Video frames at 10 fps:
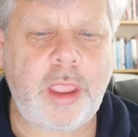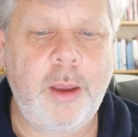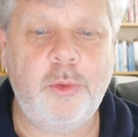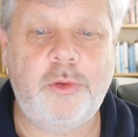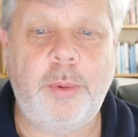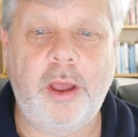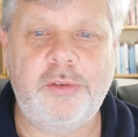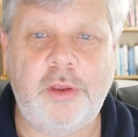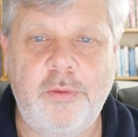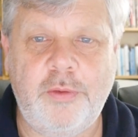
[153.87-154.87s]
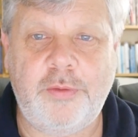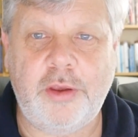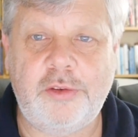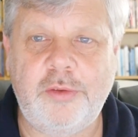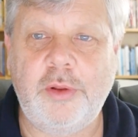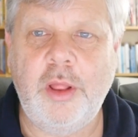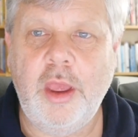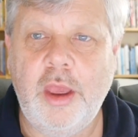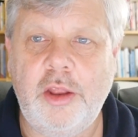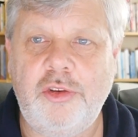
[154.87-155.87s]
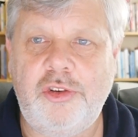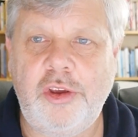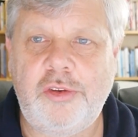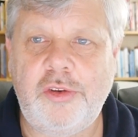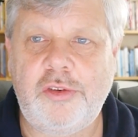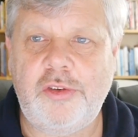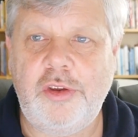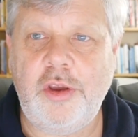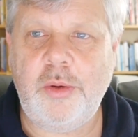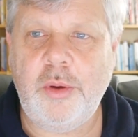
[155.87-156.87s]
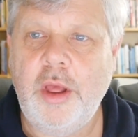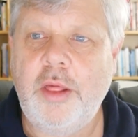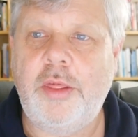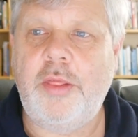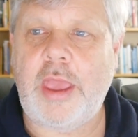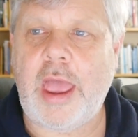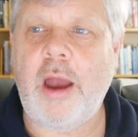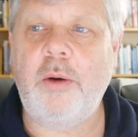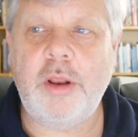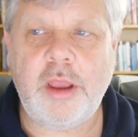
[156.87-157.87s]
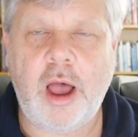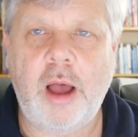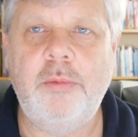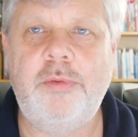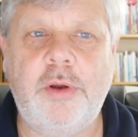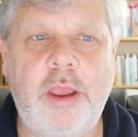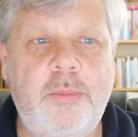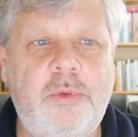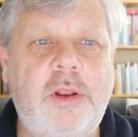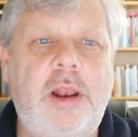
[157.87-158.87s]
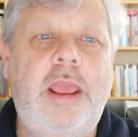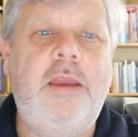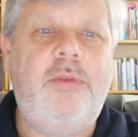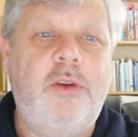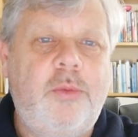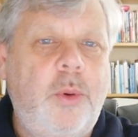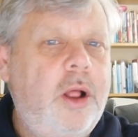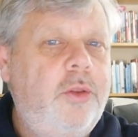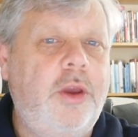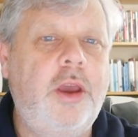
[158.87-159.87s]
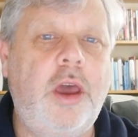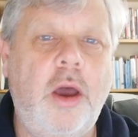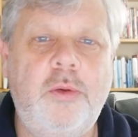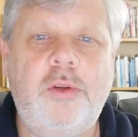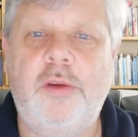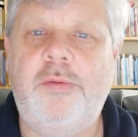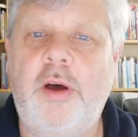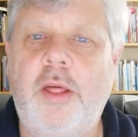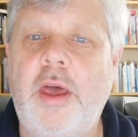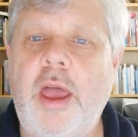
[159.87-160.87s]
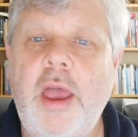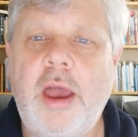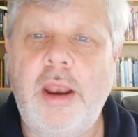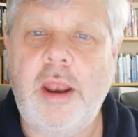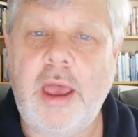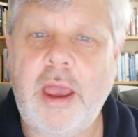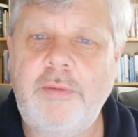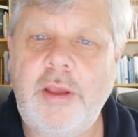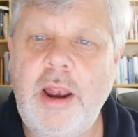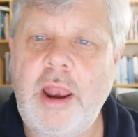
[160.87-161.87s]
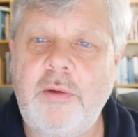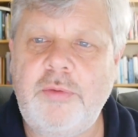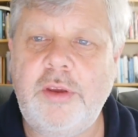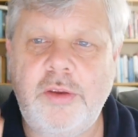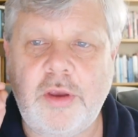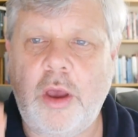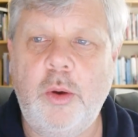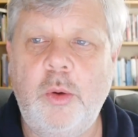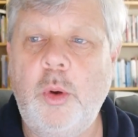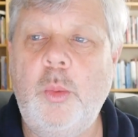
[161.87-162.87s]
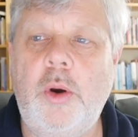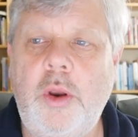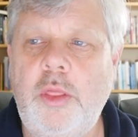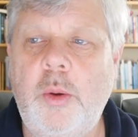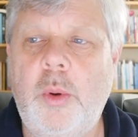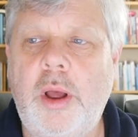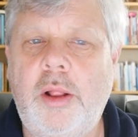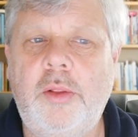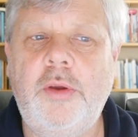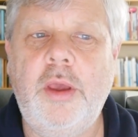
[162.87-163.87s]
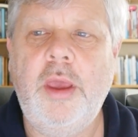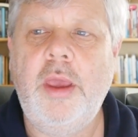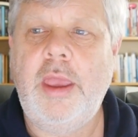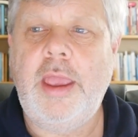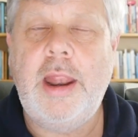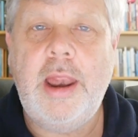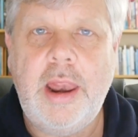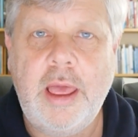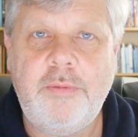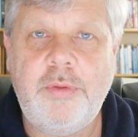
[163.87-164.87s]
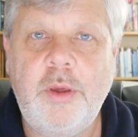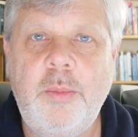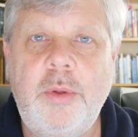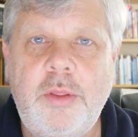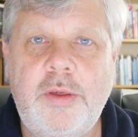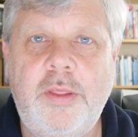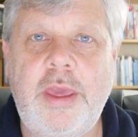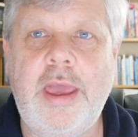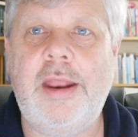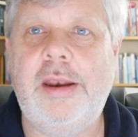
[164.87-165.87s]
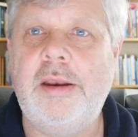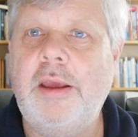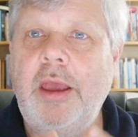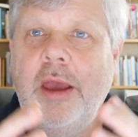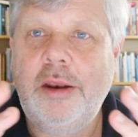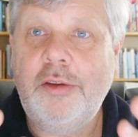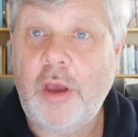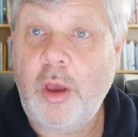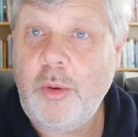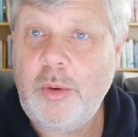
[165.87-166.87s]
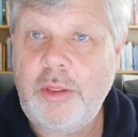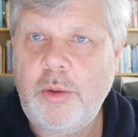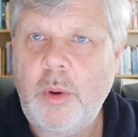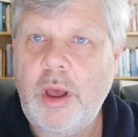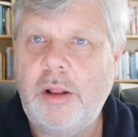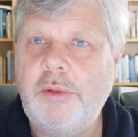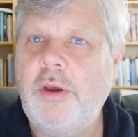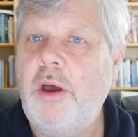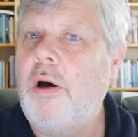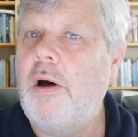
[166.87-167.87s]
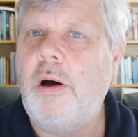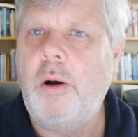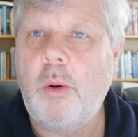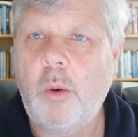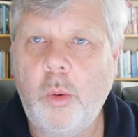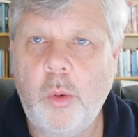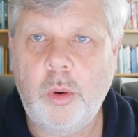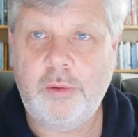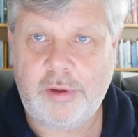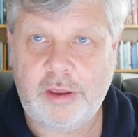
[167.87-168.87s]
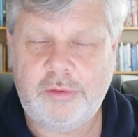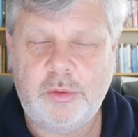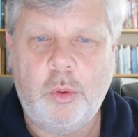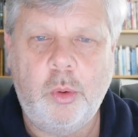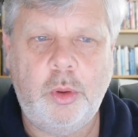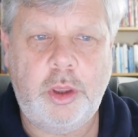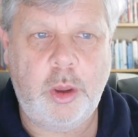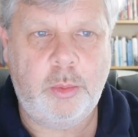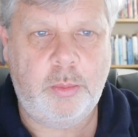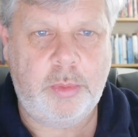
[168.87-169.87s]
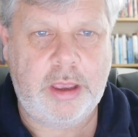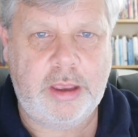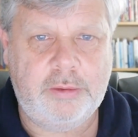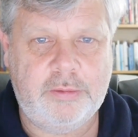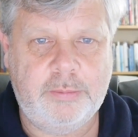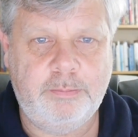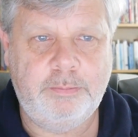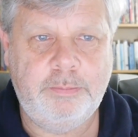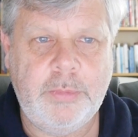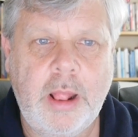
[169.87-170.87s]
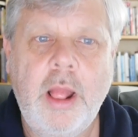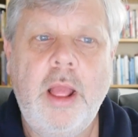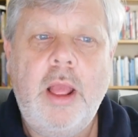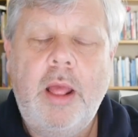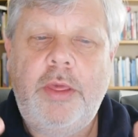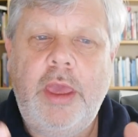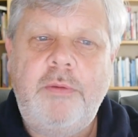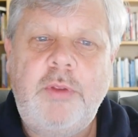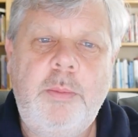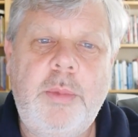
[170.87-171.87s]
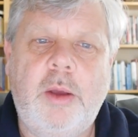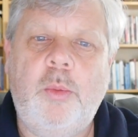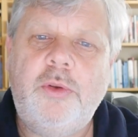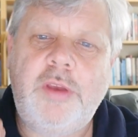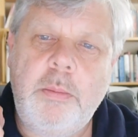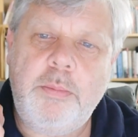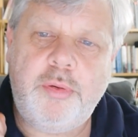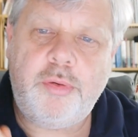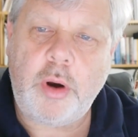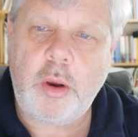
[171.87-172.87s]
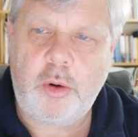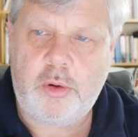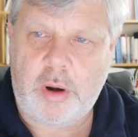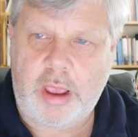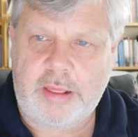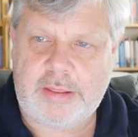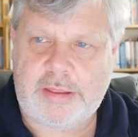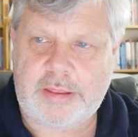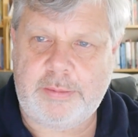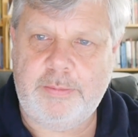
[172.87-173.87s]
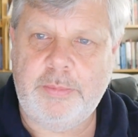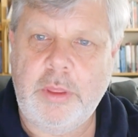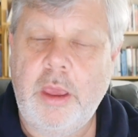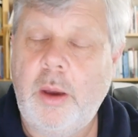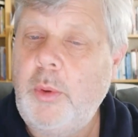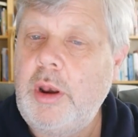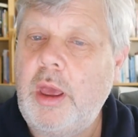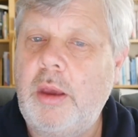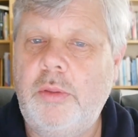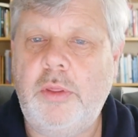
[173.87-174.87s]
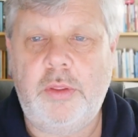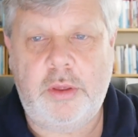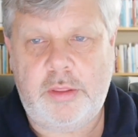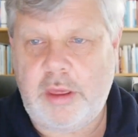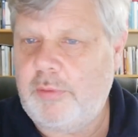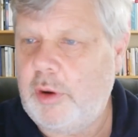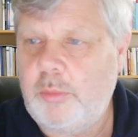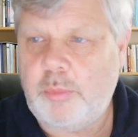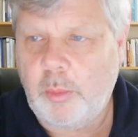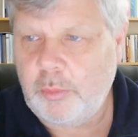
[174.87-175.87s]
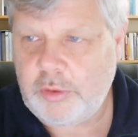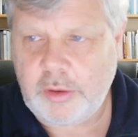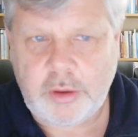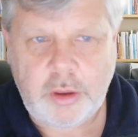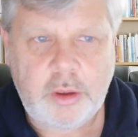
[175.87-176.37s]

It was the Passover festival, and Jesus knew that the hour had come for him to leave this world and go to the Father. And having loved his own who were in the world, he loved them to the end. His own in the world are all of us, all human beings. The evening meal was in progress, and we know that the devil had prompted